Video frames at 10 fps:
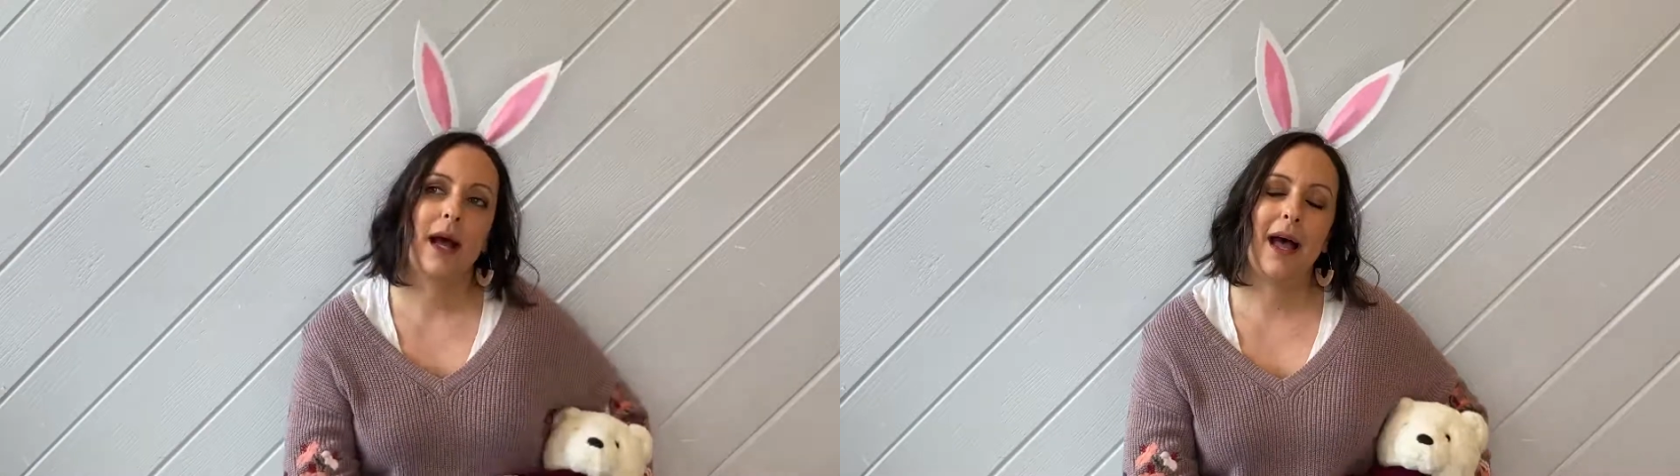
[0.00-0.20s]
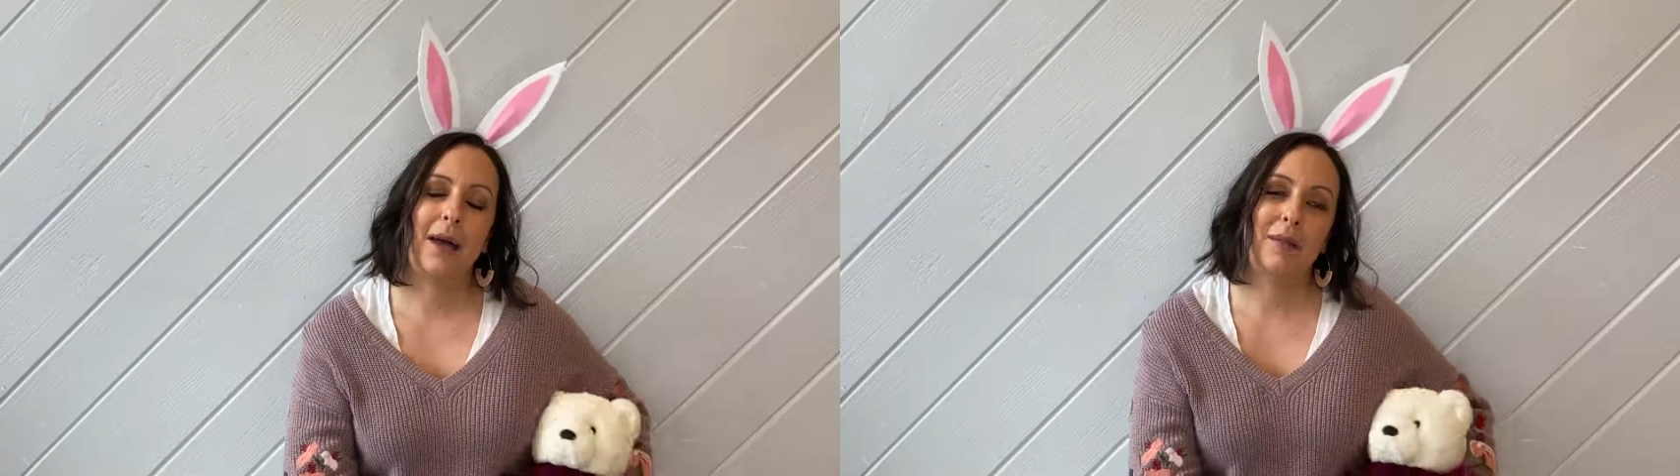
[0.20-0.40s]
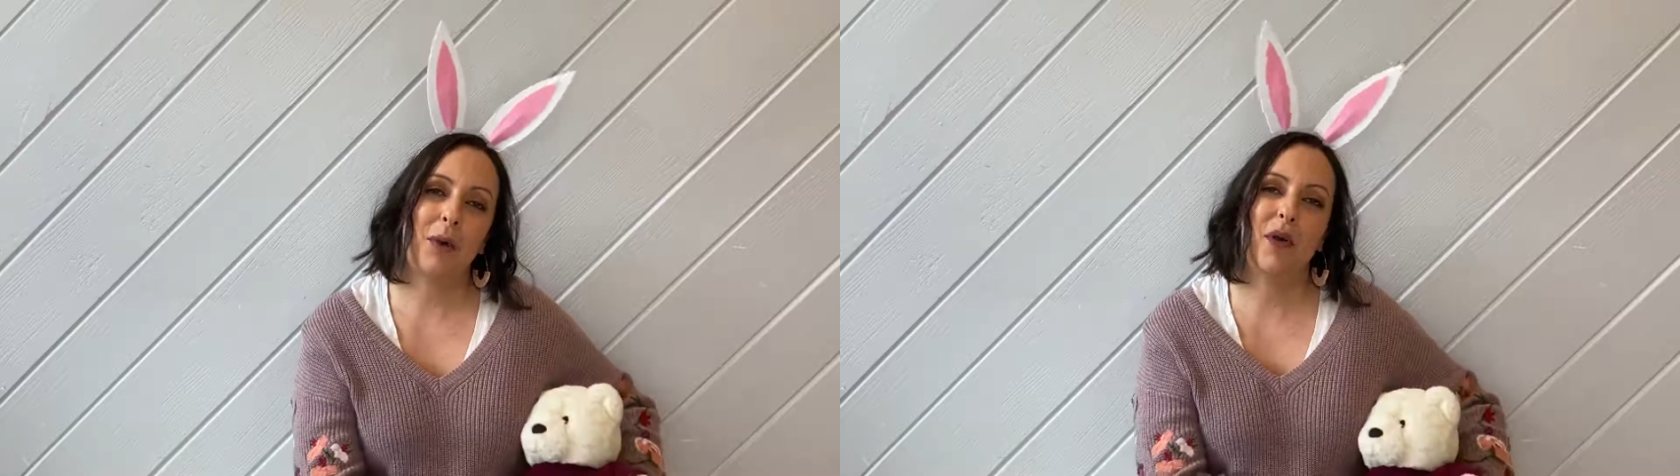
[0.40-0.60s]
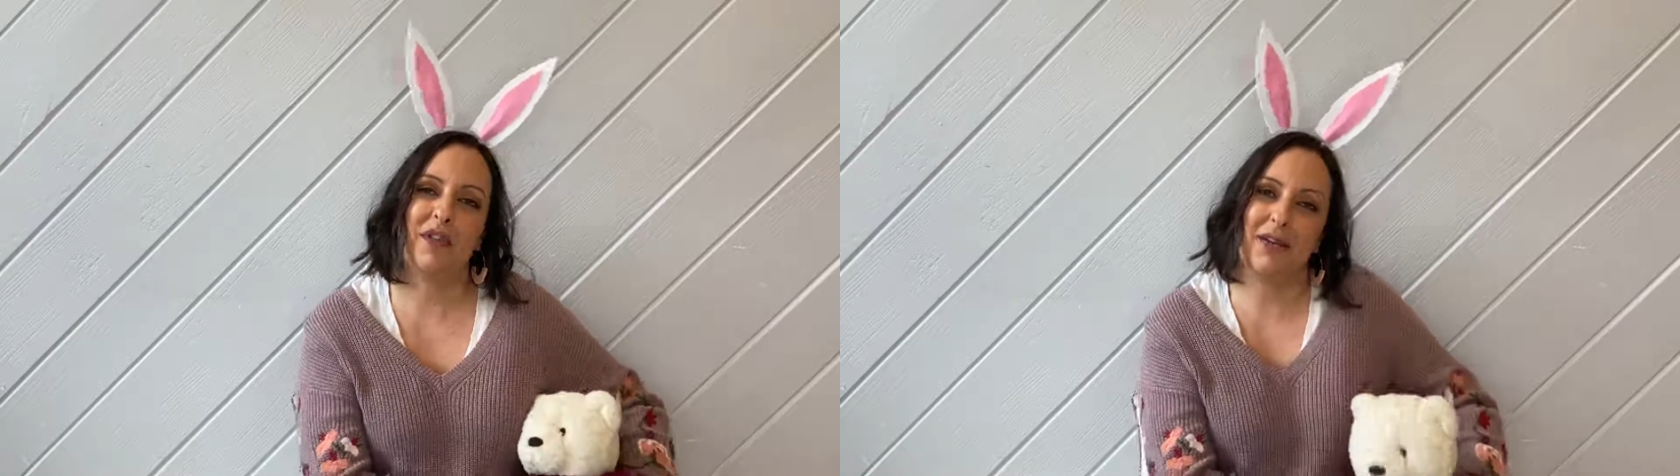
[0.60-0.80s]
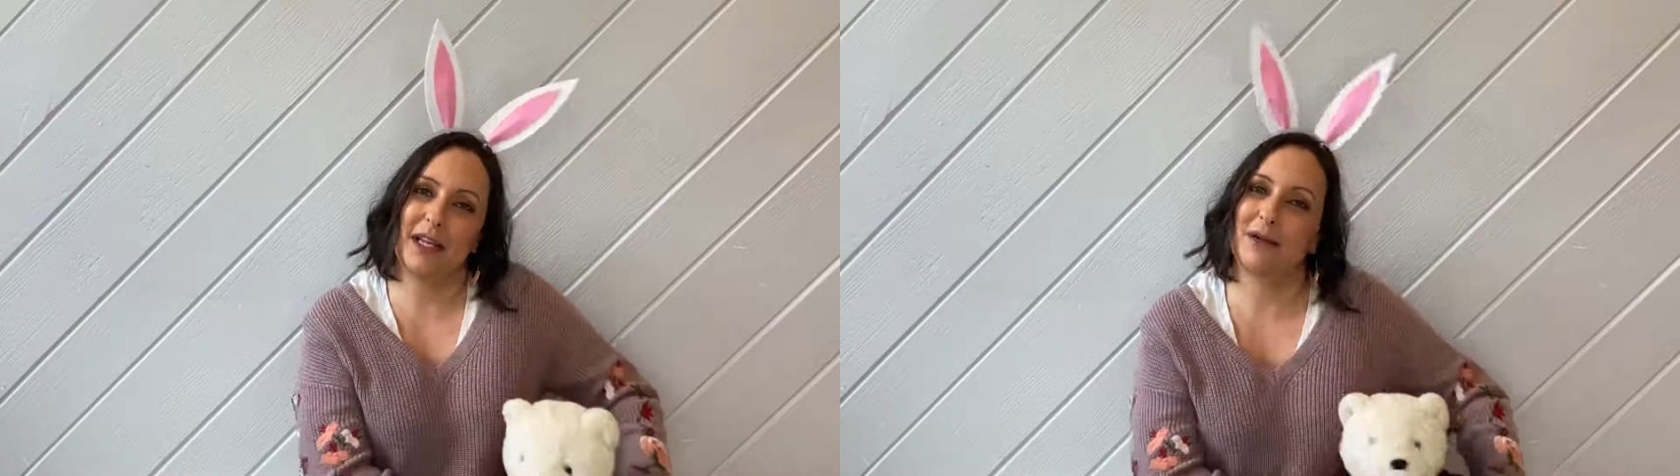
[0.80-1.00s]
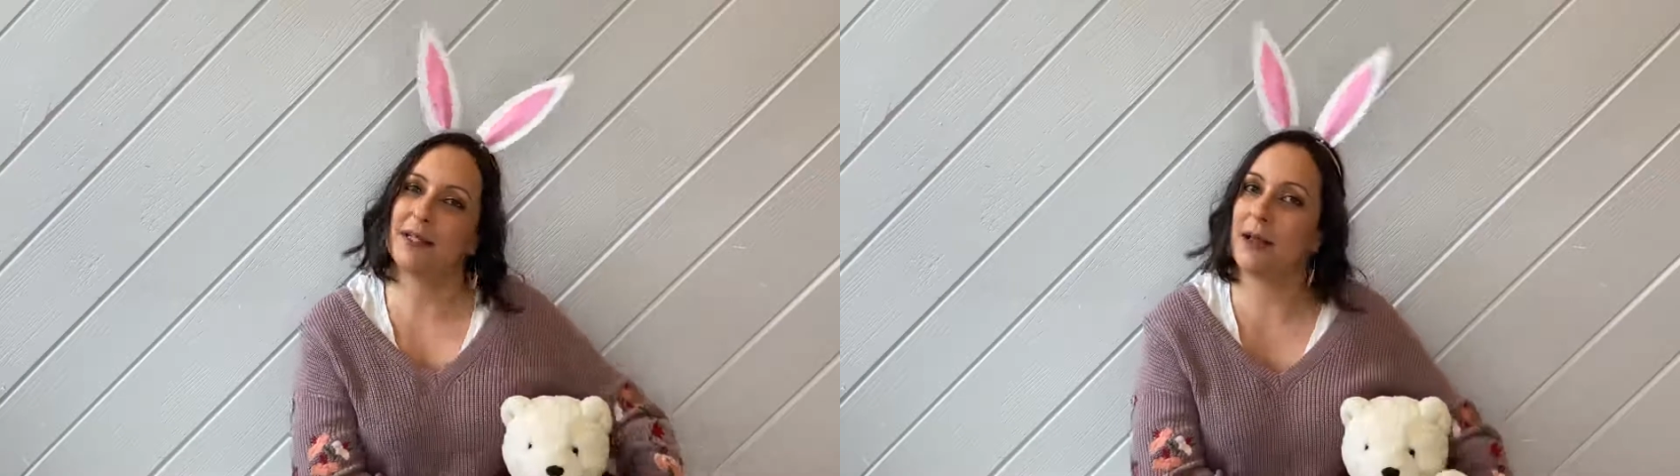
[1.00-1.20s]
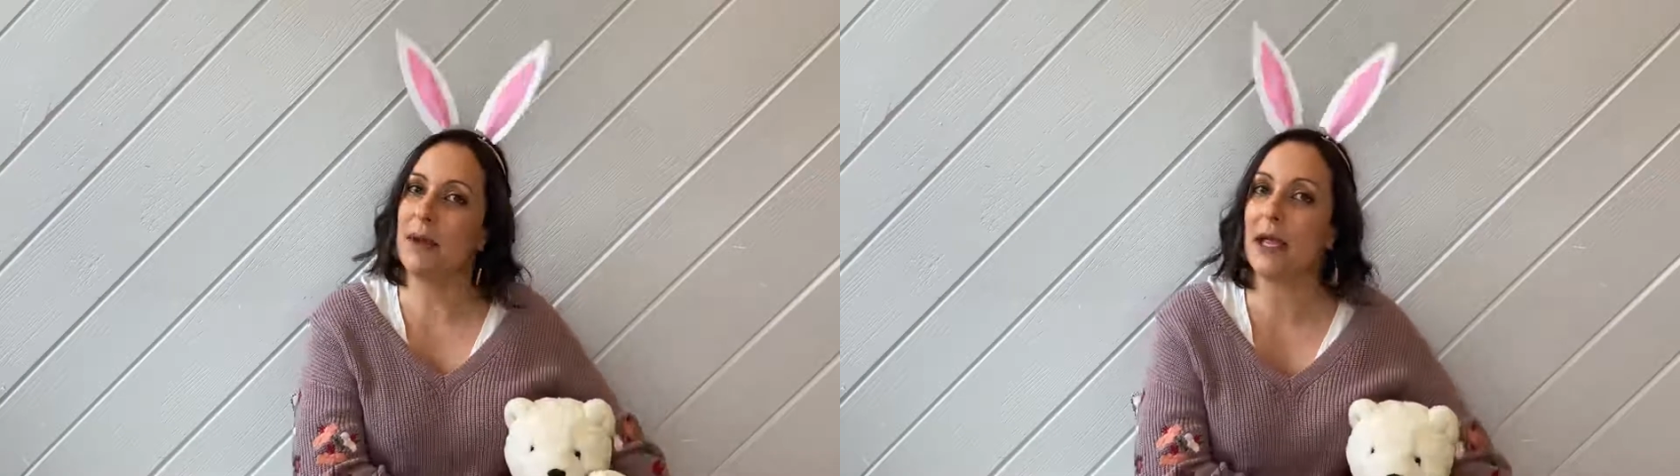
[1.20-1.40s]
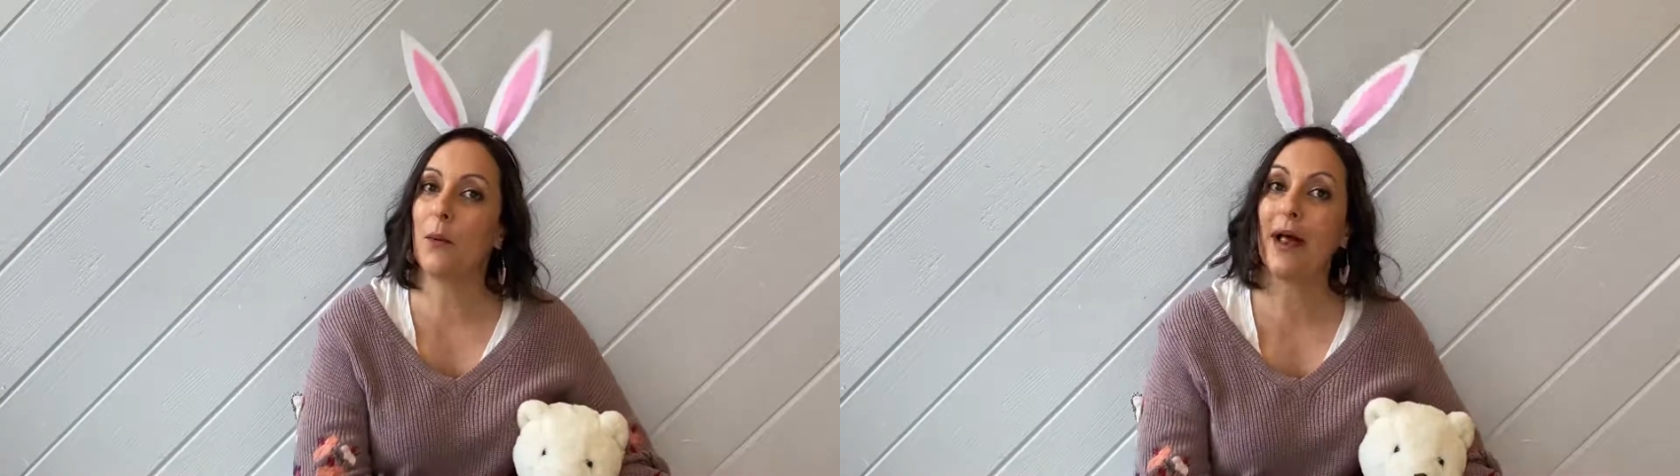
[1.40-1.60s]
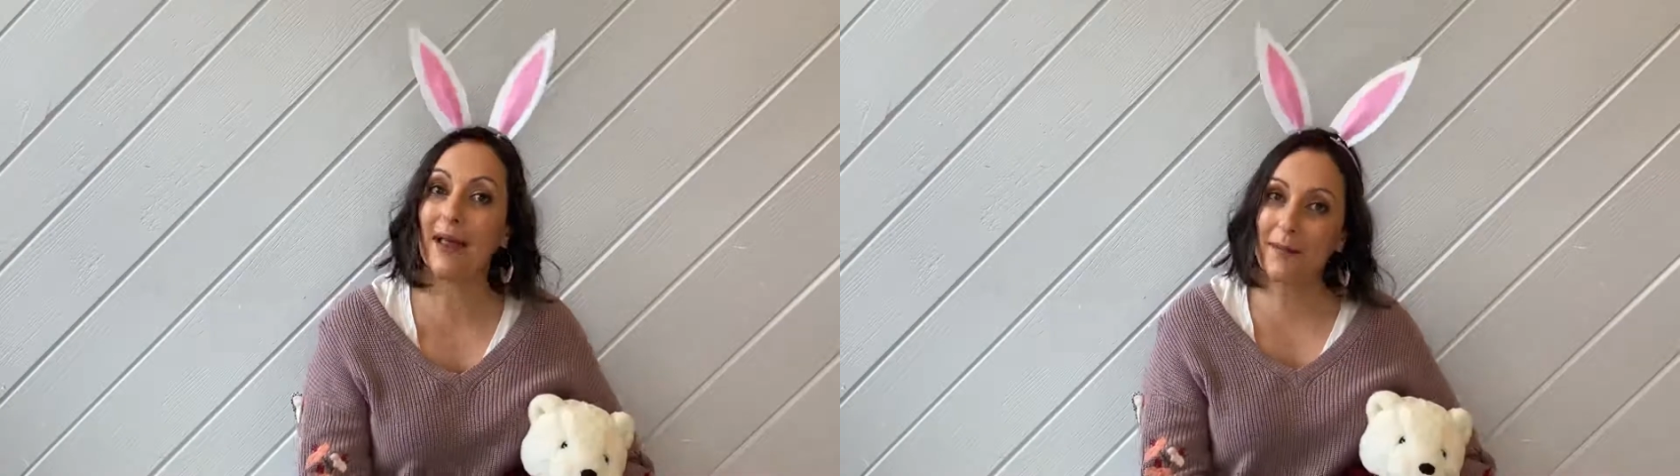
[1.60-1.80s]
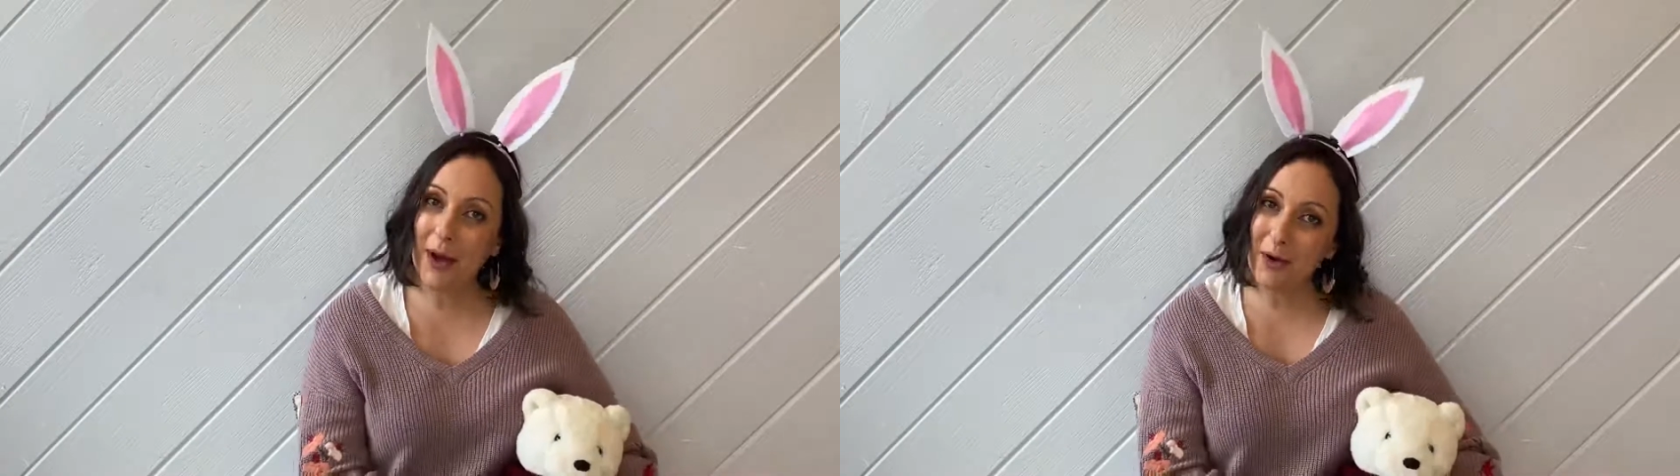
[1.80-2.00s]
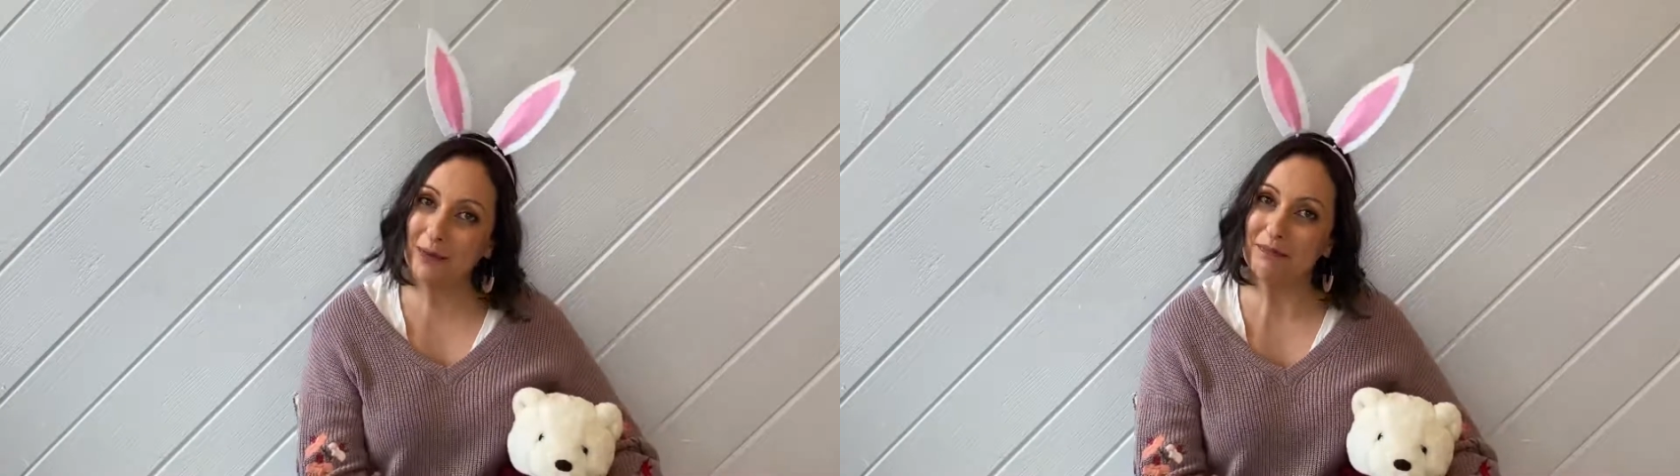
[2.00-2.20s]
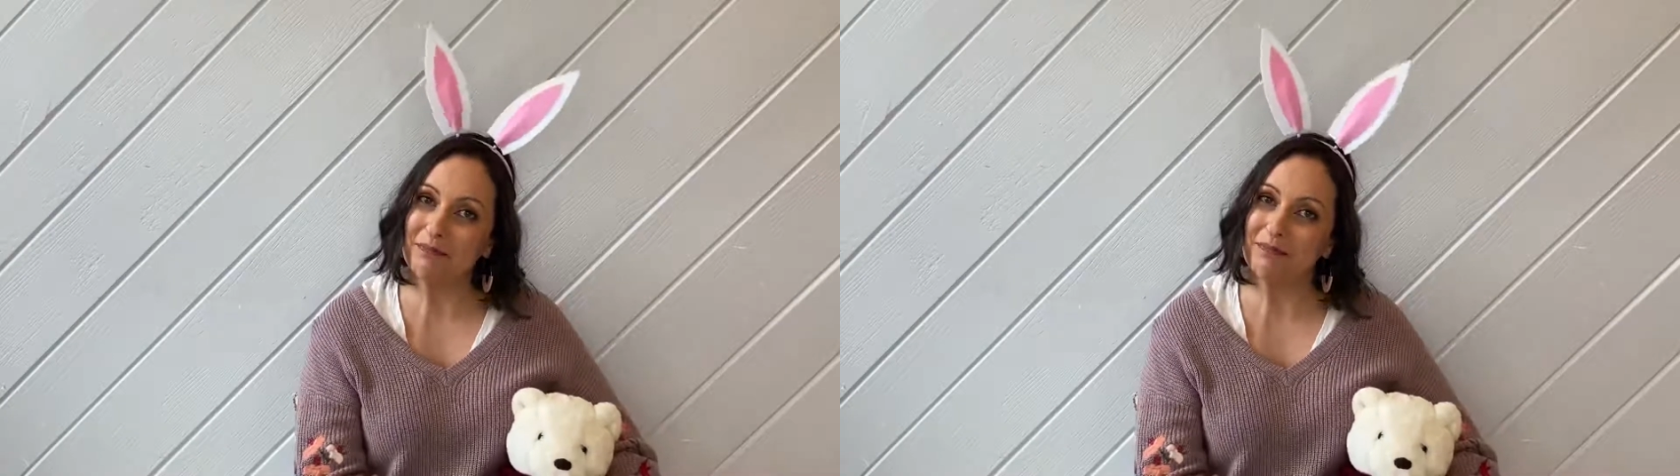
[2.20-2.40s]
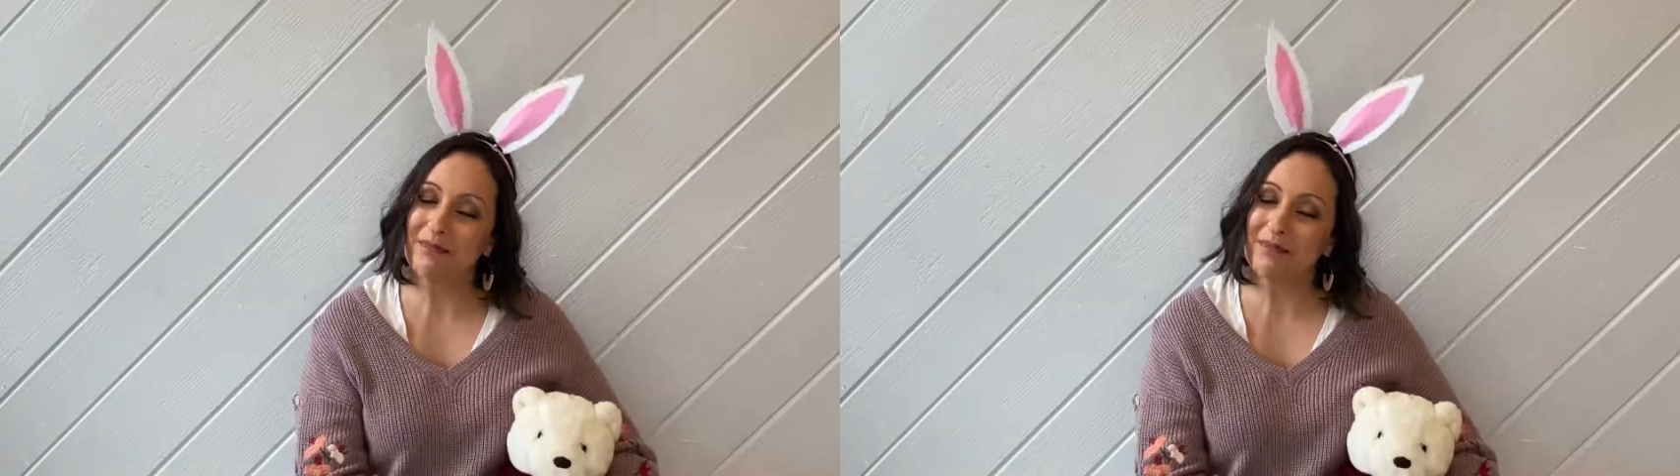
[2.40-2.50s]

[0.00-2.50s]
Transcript: all the videos I make while I'm home.